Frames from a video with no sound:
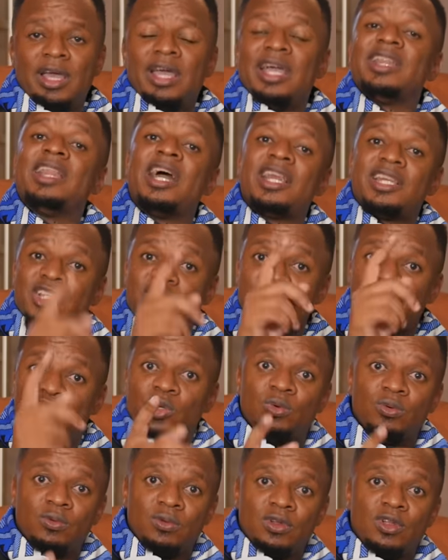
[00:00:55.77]
And that is
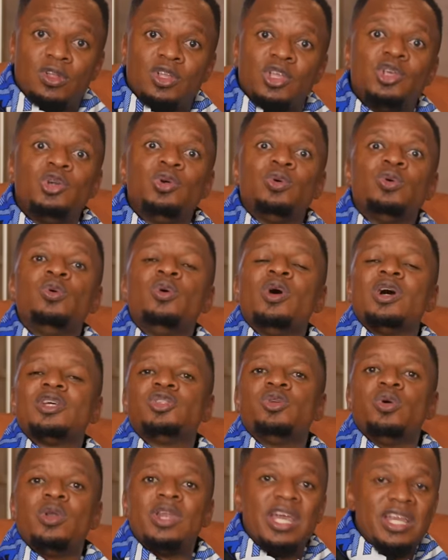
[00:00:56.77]
you. You who has
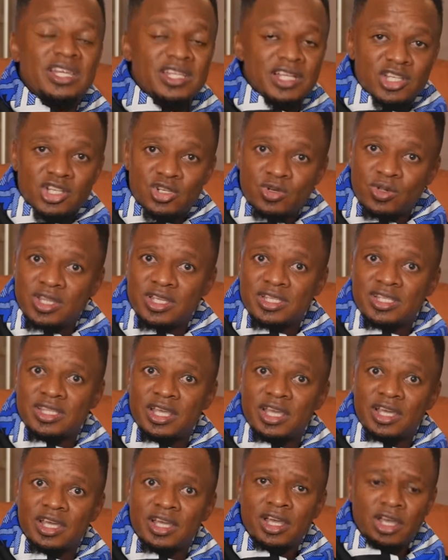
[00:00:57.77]
donated to this
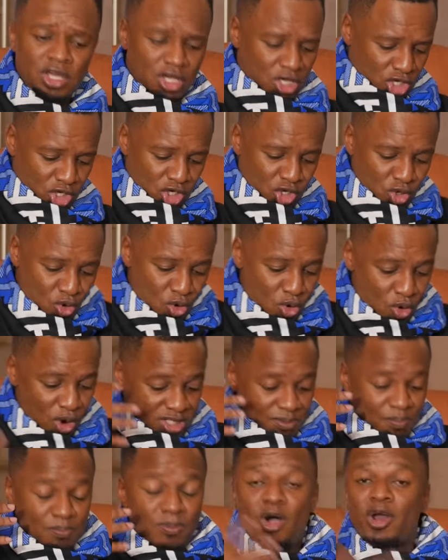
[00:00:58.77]
thing, you who
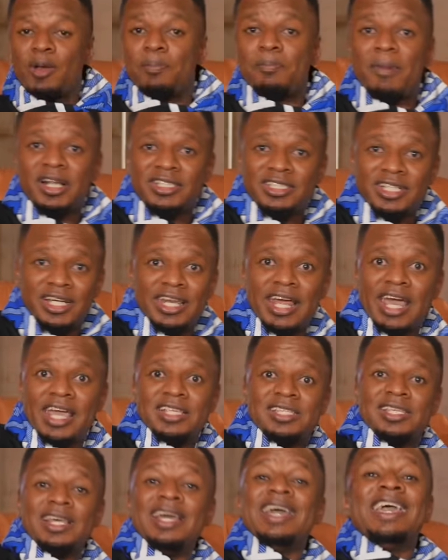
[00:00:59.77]
has bought
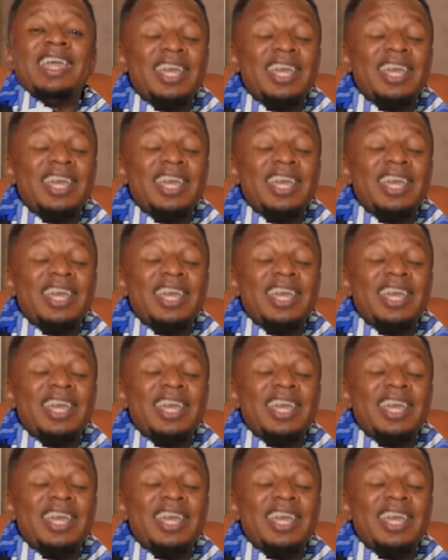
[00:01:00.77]
merchandise.